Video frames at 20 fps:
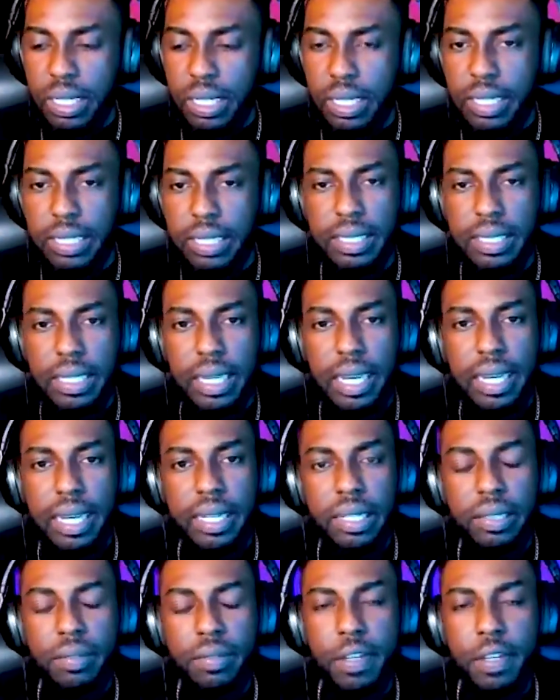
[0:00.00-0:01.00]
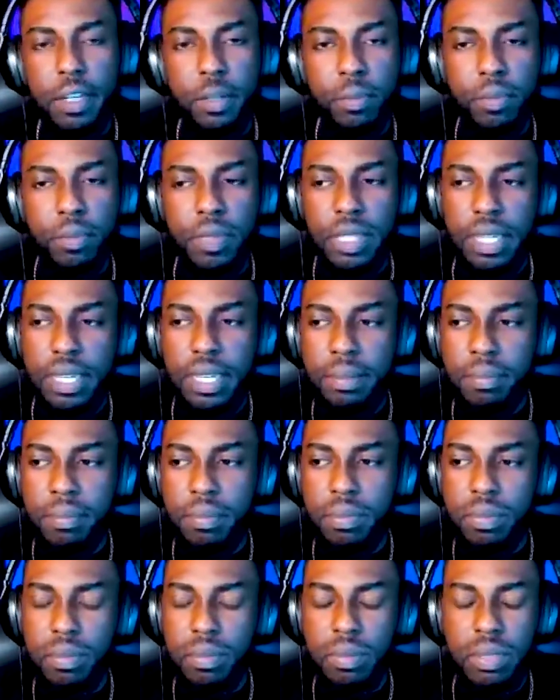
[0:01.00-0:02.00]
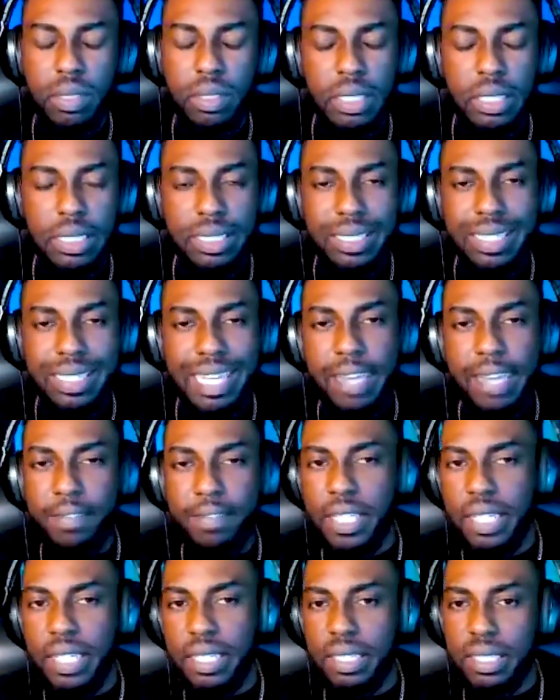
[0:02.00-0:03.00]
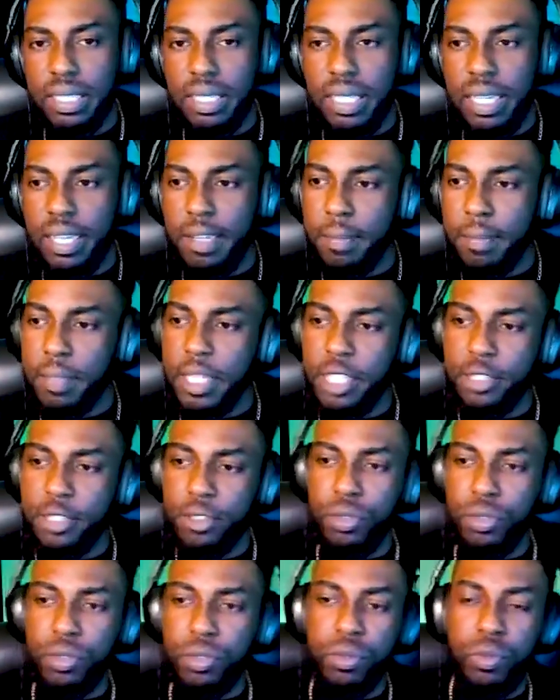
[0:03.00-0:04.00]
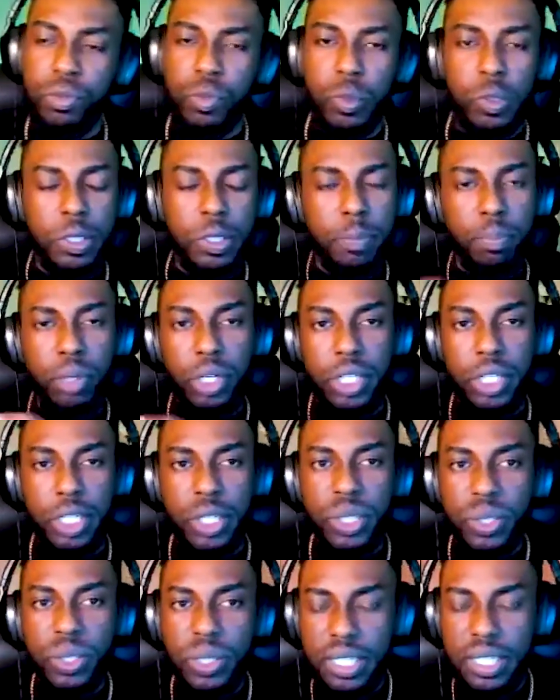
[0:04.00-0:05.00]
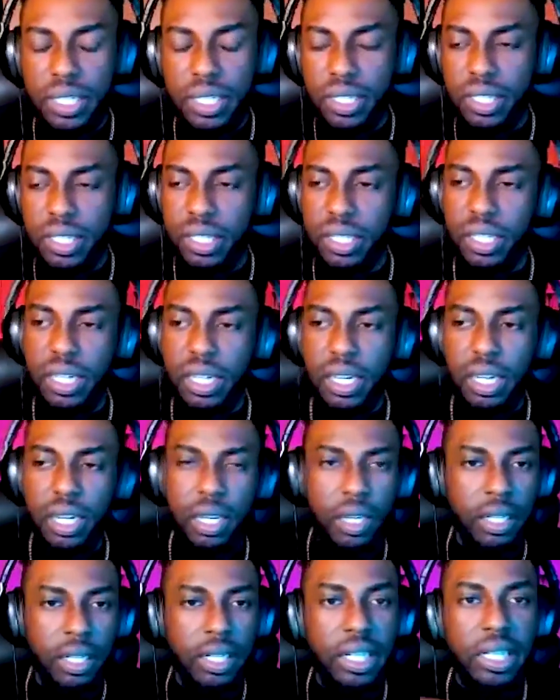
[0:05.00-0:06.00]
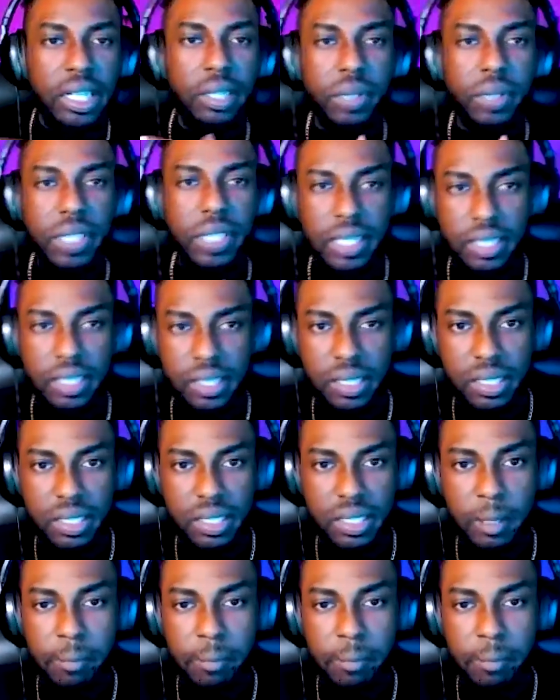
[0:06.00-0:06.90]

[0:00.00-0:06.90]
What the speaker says: it kind of helps them, it navigates them into peculiar careers